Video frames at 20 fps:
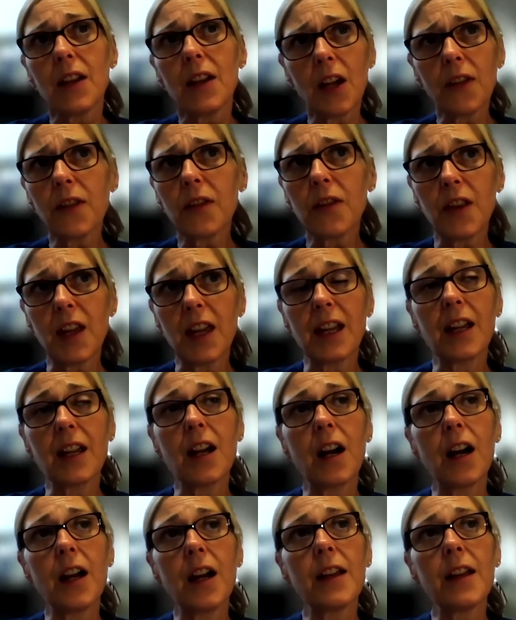the other
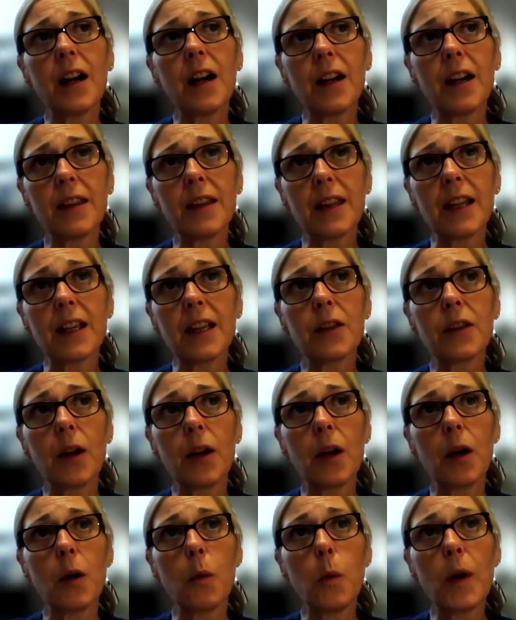thing I think
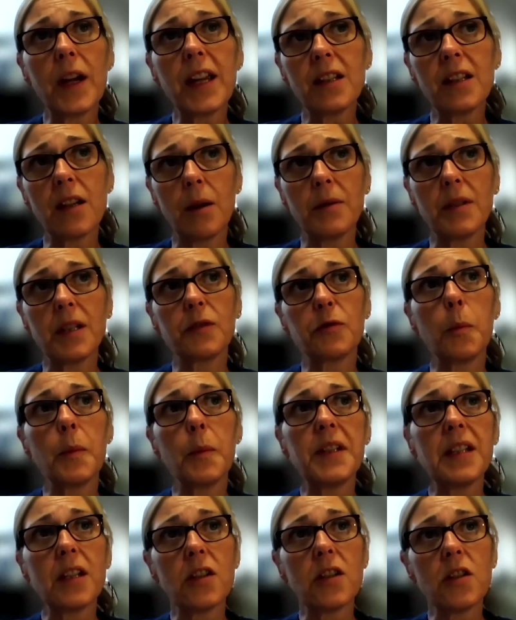that we noticed
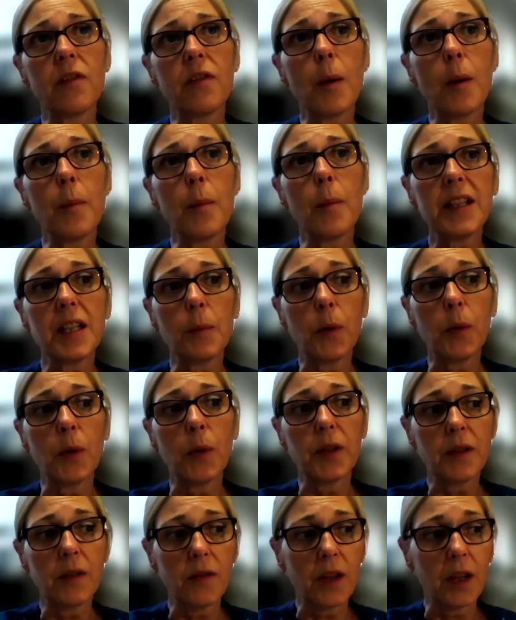from a tissue viability
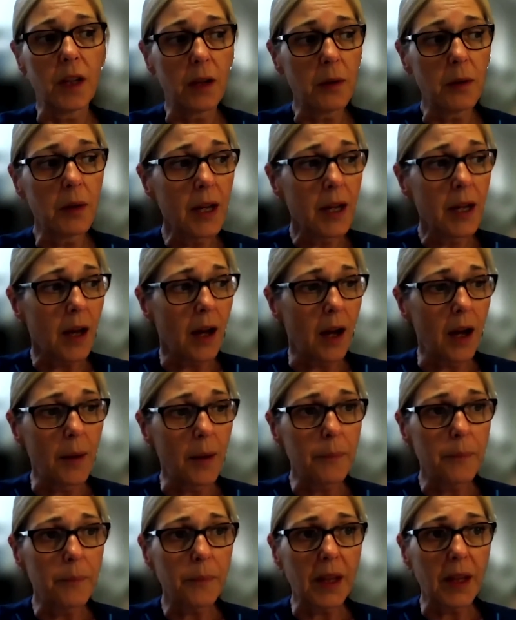point of view
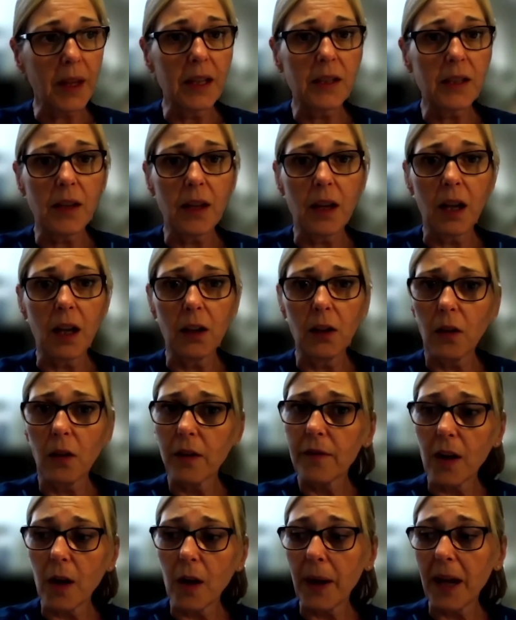is that a lot
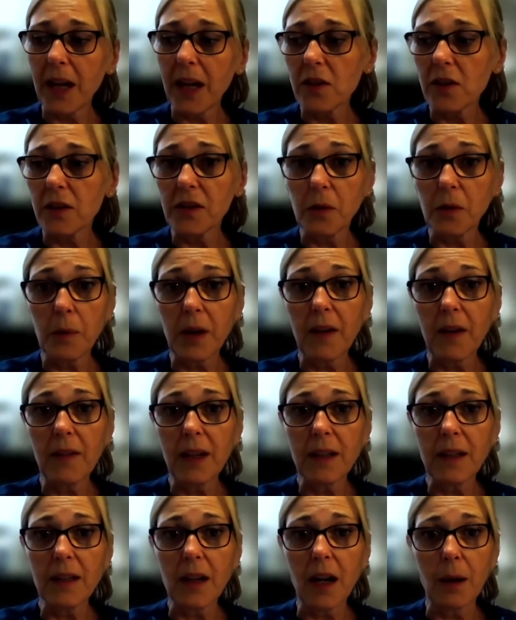of our patients are
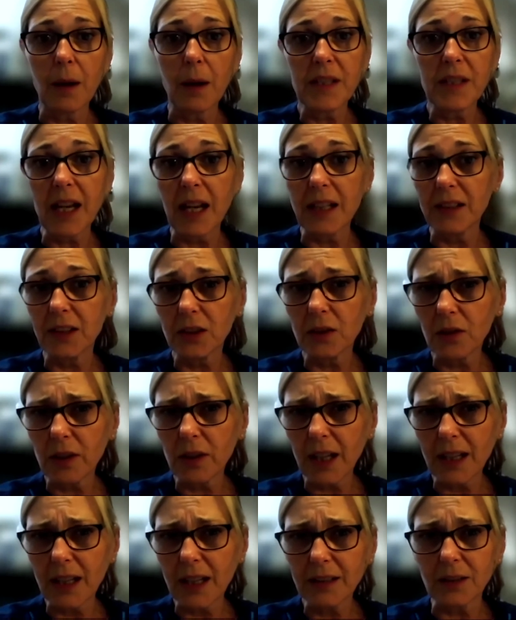wearing TED
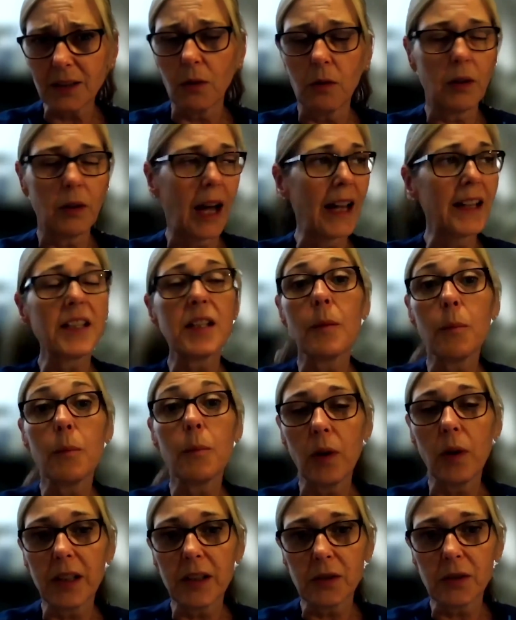stockings or
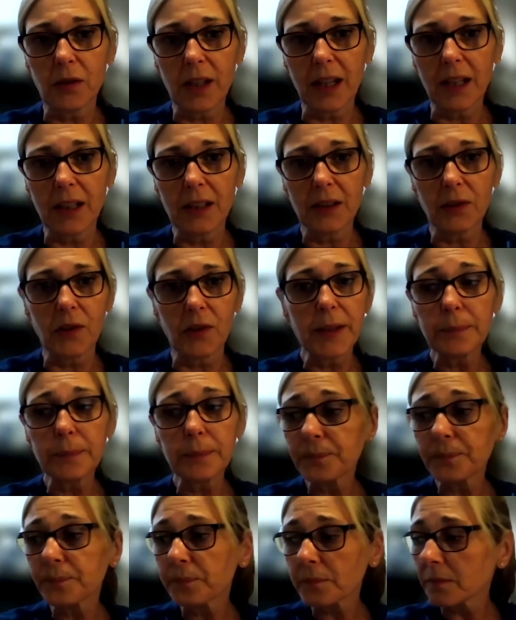anti-embolic stockings, sorry.
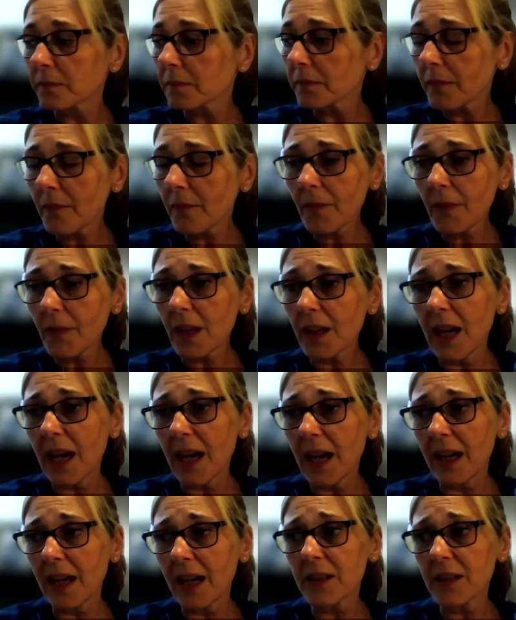
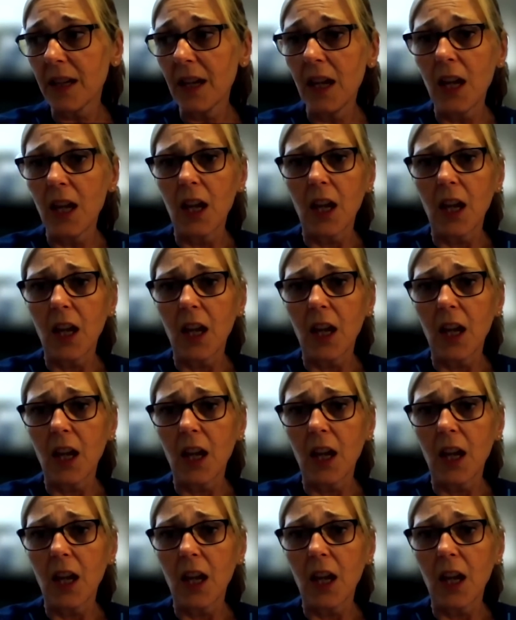And